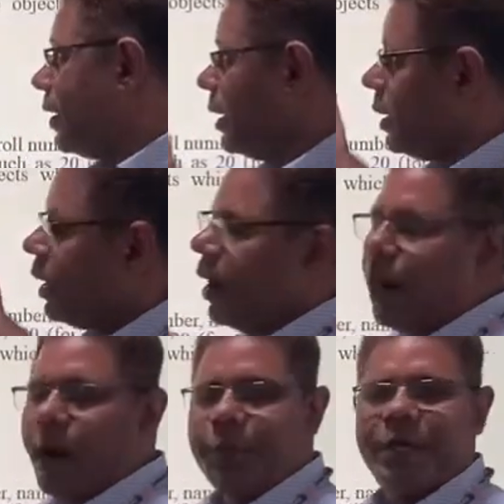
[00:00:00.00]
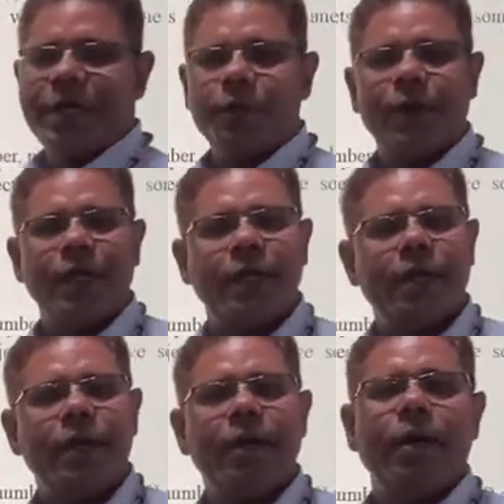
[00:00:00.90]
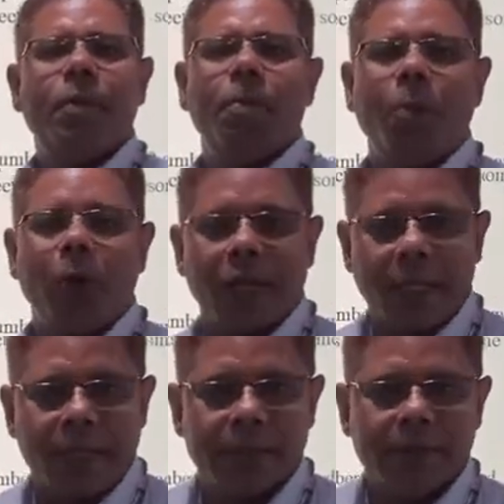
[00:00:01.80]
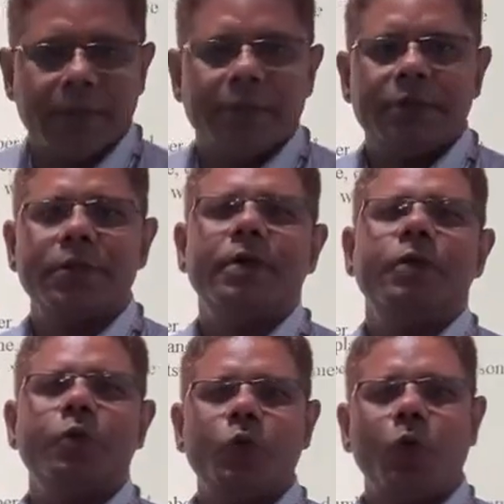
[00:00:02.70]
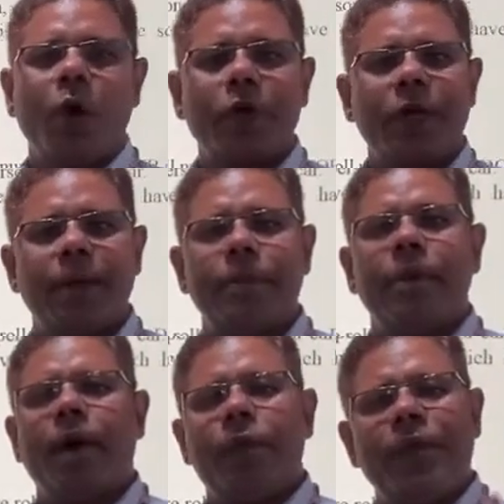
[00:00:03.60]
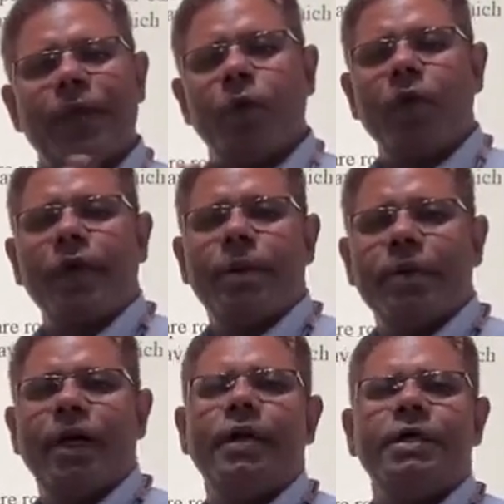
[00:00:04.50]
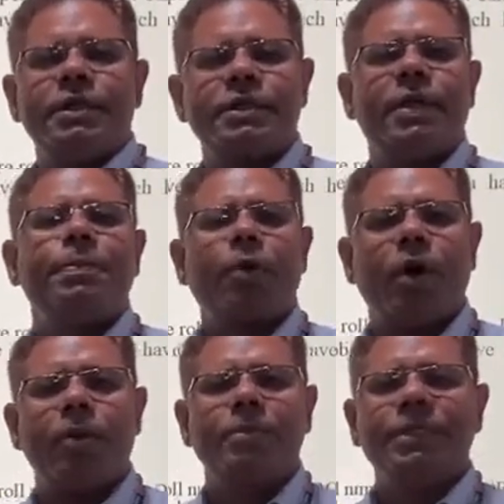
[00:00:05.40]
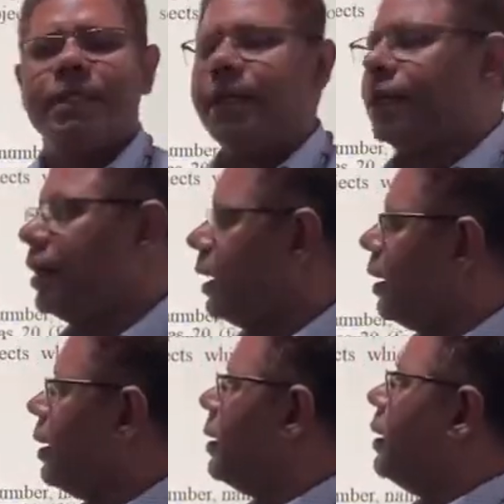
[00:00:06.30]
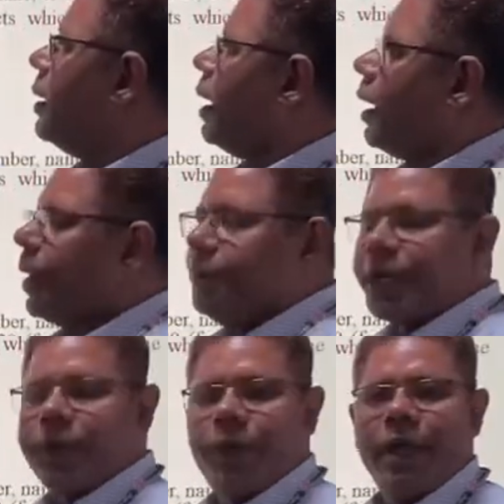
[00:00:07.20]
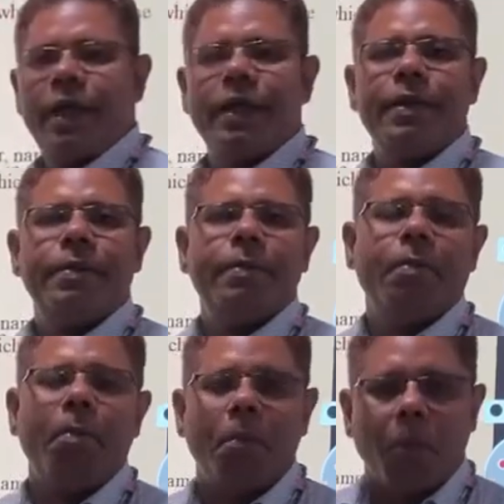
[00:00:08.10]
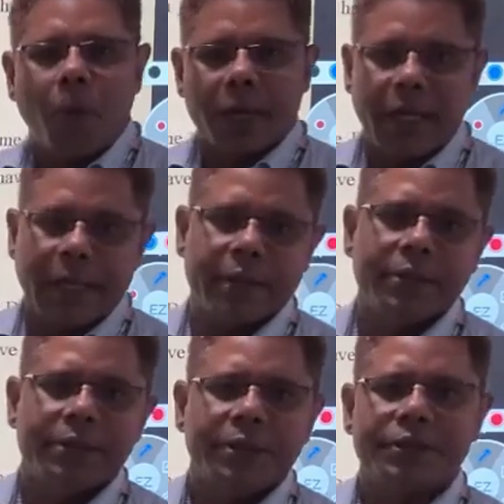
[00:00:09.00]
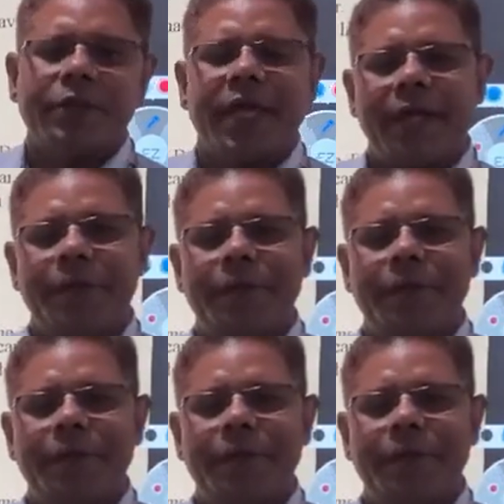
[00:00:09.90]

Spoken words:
the object oriented modeling. So to overcome, we can overcome the some problems in the object oriented modeling. So thank